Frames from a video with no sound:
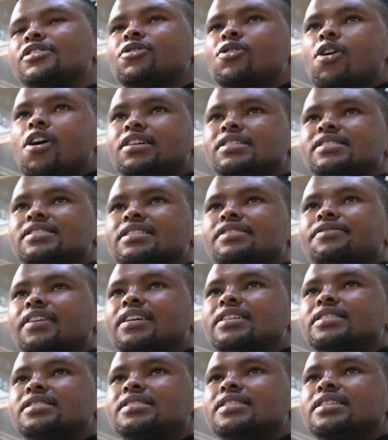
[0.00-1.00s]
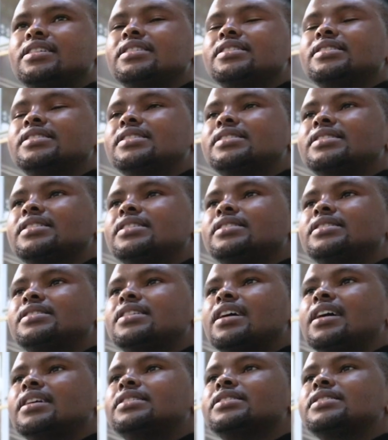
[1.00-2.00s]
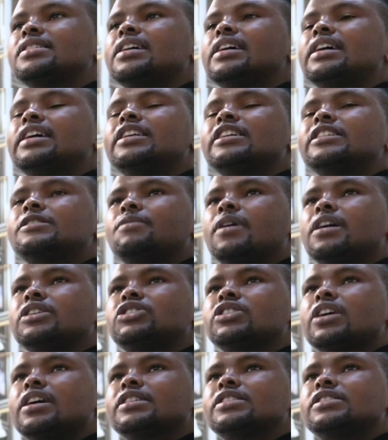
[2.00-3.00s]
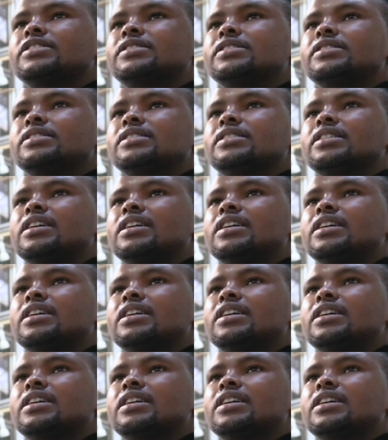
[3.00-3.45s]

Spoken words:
and cons, if I can say, in the sense that in as much as